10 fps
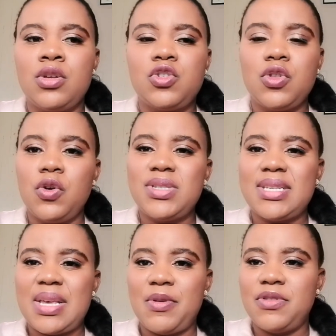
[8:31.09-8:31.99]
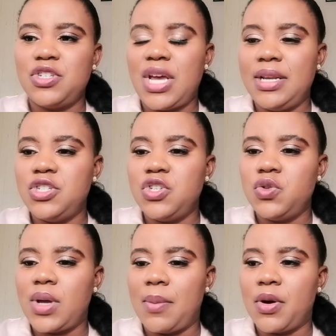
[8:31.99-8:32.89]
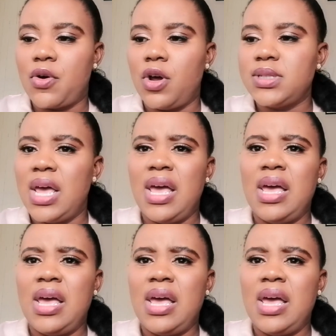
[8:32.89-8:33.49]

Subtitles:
So those are some of the challenges you come across.